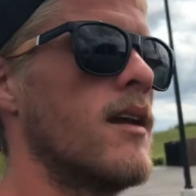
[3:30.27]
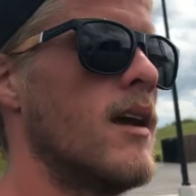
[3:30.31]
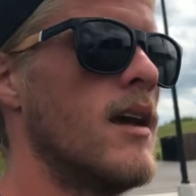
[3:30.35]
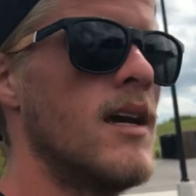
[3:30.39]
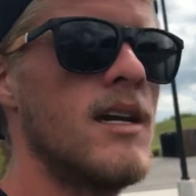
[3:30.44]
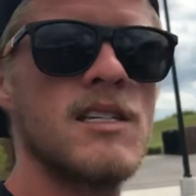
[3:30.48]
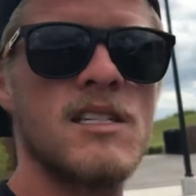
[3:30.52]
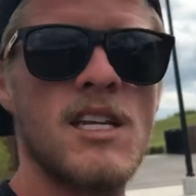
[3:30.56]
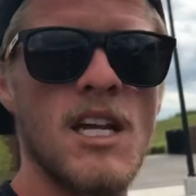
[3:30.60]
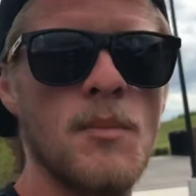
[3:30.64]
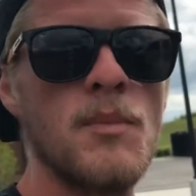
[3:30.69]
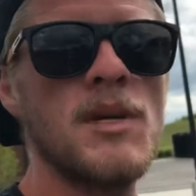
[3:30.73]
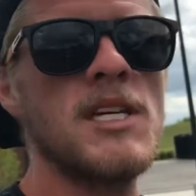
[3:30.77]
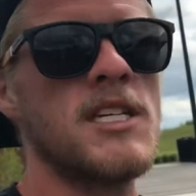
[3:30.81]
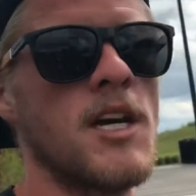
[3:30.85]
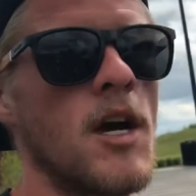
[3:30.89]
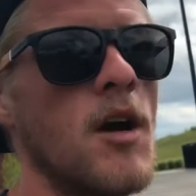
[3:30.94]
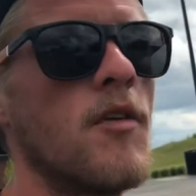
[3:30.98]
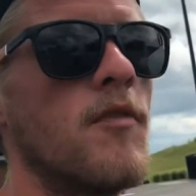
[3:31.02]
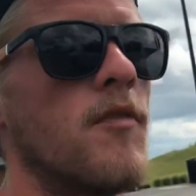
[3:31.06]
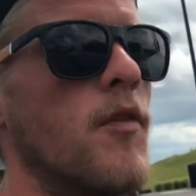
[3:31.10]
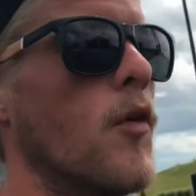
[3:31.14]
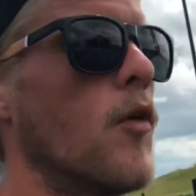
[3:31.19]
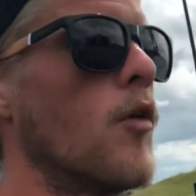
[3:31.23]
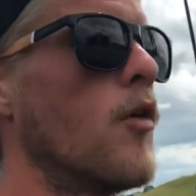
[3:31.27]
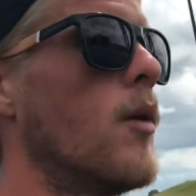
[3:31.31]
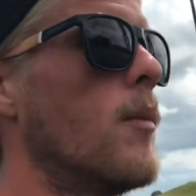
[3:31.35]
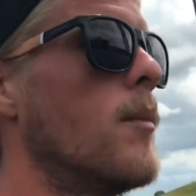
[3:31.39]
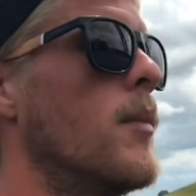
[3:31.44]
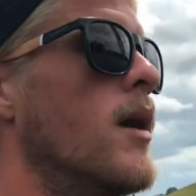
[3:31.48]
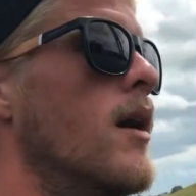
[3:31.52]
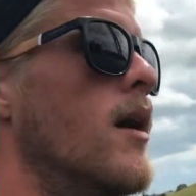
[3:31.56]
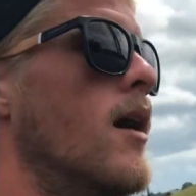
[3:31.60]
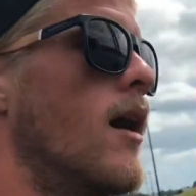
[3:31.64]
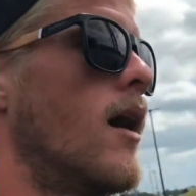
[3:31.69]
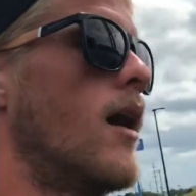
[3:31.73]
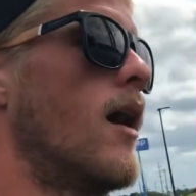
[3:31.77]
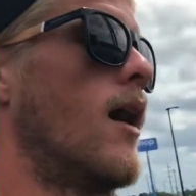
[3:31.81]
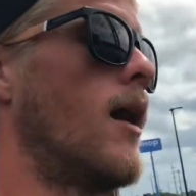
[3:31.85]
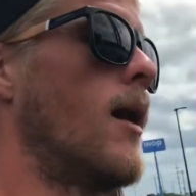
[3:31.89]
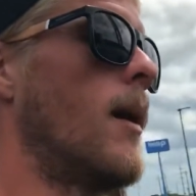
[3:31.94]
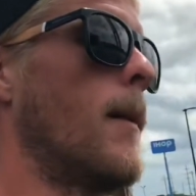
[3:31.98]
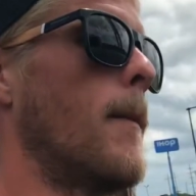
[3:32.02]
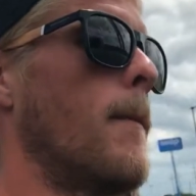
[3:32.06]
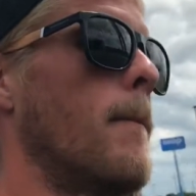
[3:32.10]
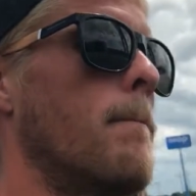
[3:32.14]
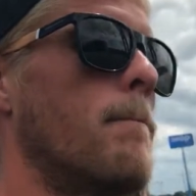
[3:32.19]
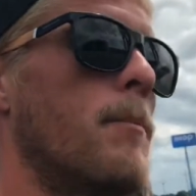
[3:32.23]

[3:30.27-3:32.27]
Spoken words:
it's gonna be tough for them.